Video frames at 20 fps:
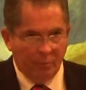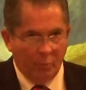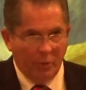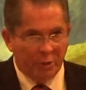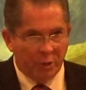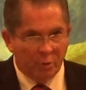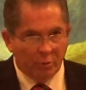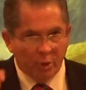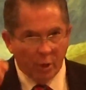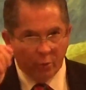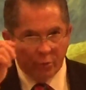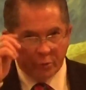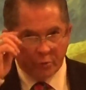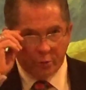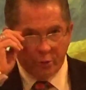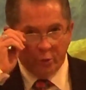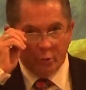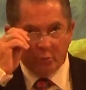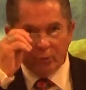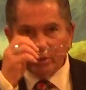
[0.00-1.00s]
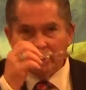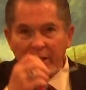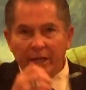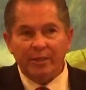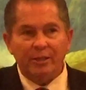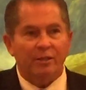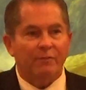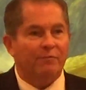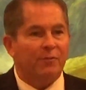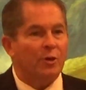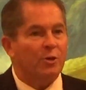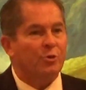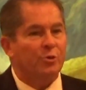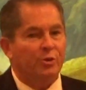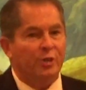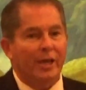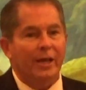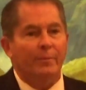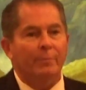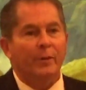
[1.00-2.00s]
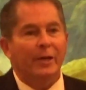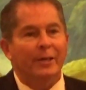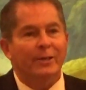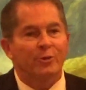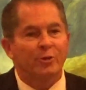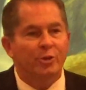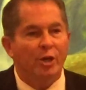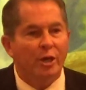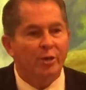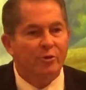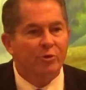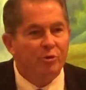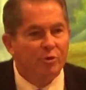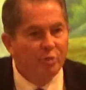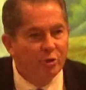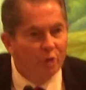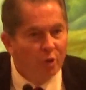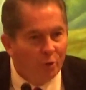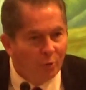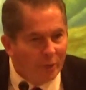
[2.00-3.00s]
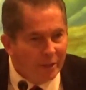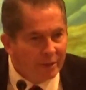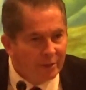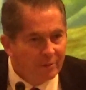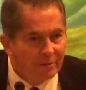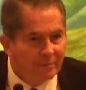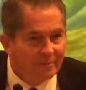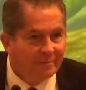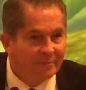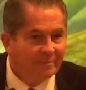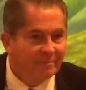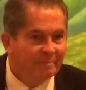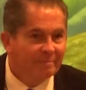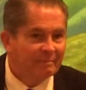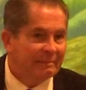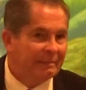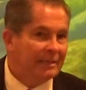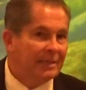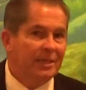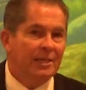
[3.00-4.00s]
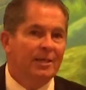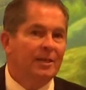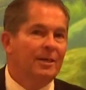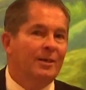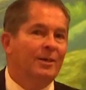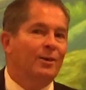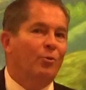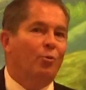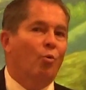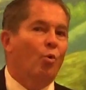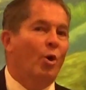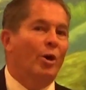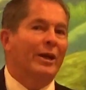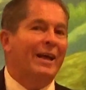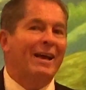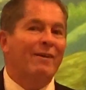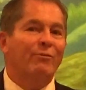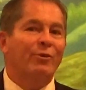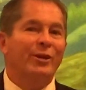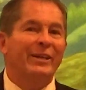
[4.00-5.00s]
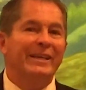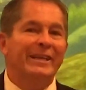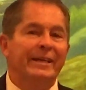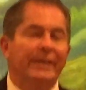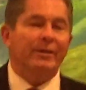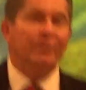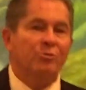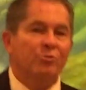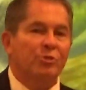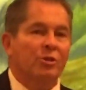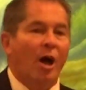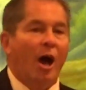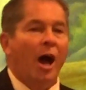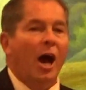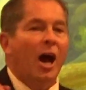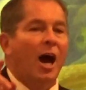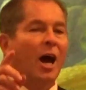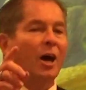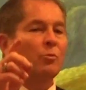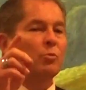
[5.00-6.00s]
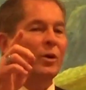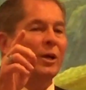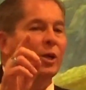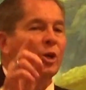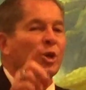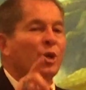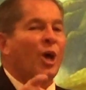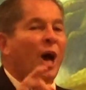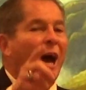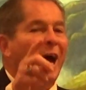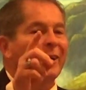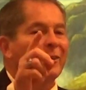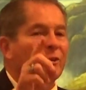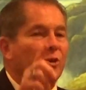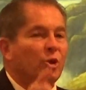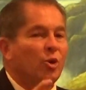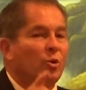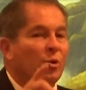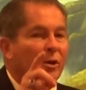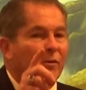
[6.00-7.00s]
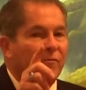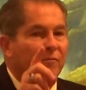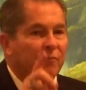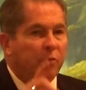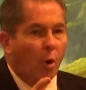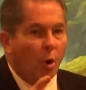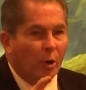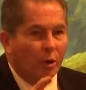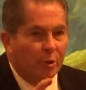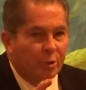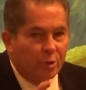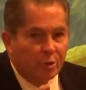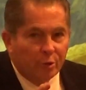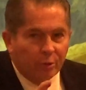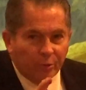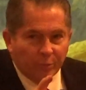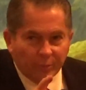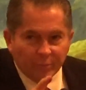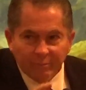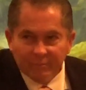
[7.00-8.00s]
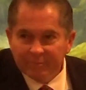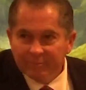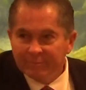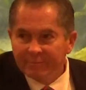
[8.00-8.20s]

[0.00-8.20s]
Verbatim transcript: When you know the truth, take the first step and just do it. Amen. Whatever it is, God will not do it for you.